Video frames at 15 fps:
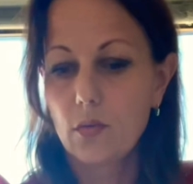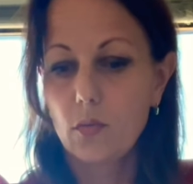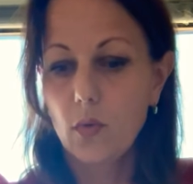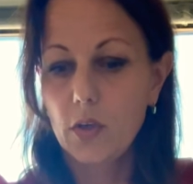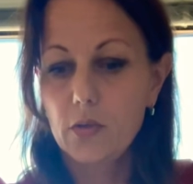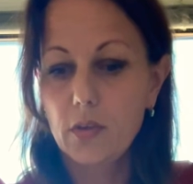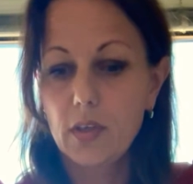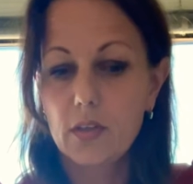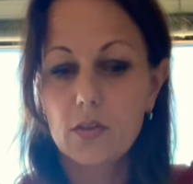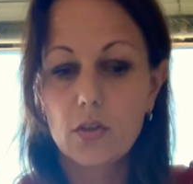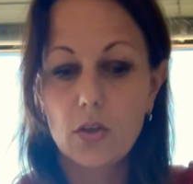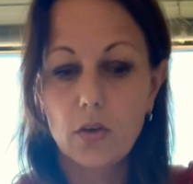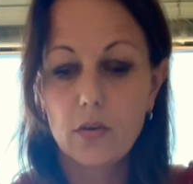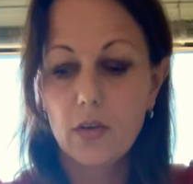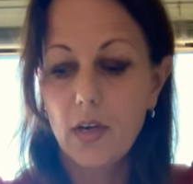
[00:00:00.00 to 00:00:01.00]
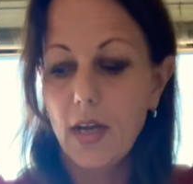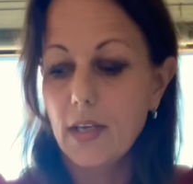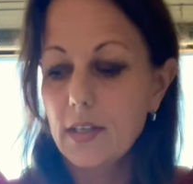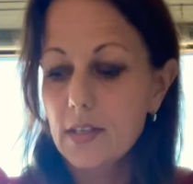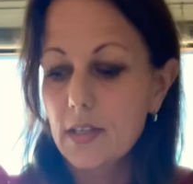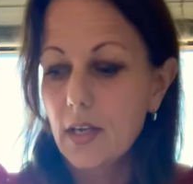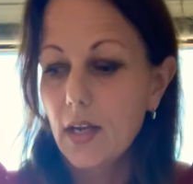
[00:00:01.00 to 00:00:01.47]
what do I need to show you
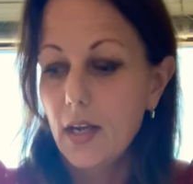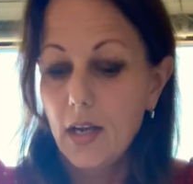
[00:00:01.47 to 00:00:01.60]
next?